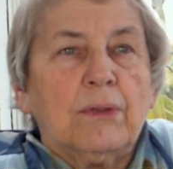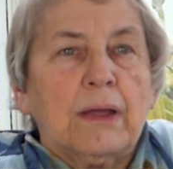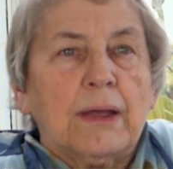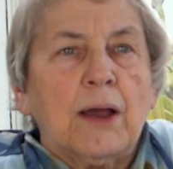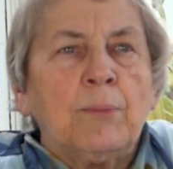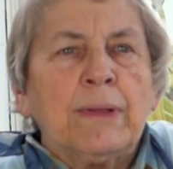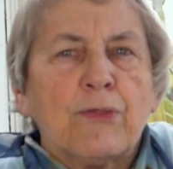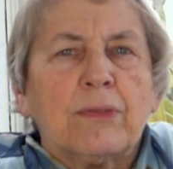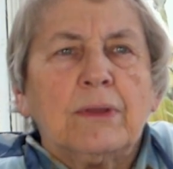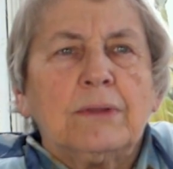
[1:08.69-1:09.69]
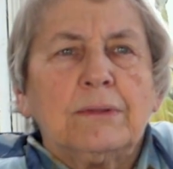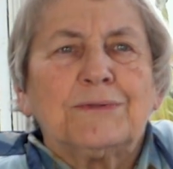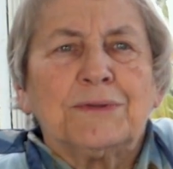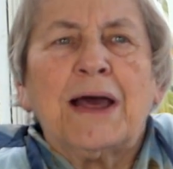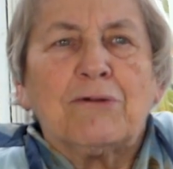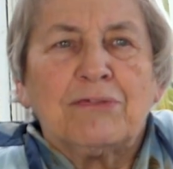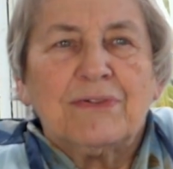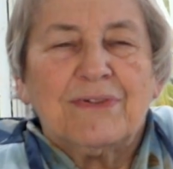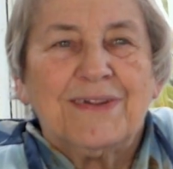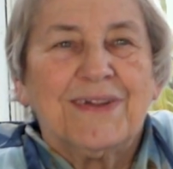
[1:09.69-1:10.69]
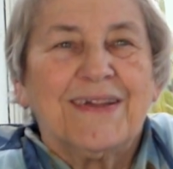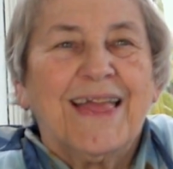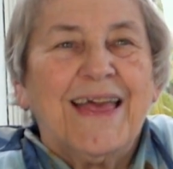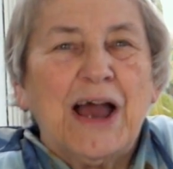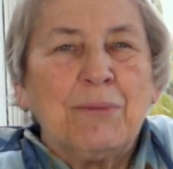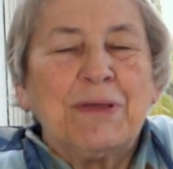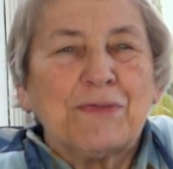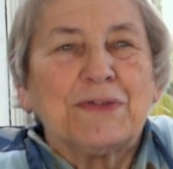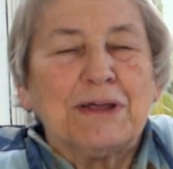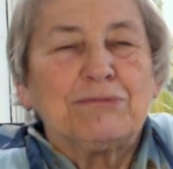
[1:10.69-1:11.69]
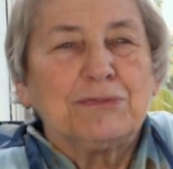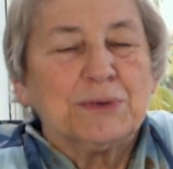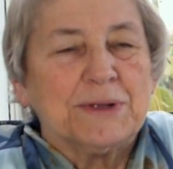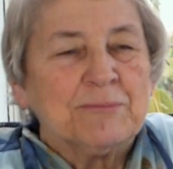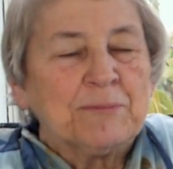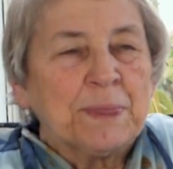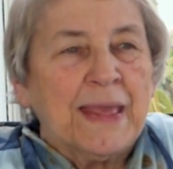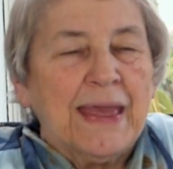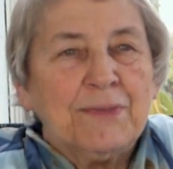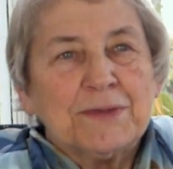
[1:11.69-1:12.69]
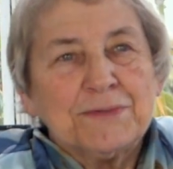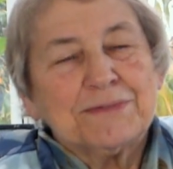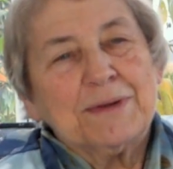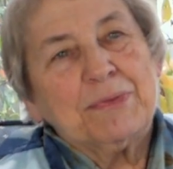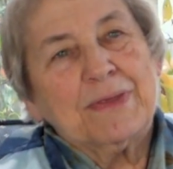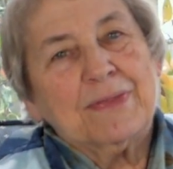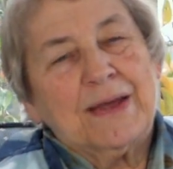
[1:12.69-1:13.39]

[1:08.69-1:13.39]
how much is enough? How much is enough fluid? And this is something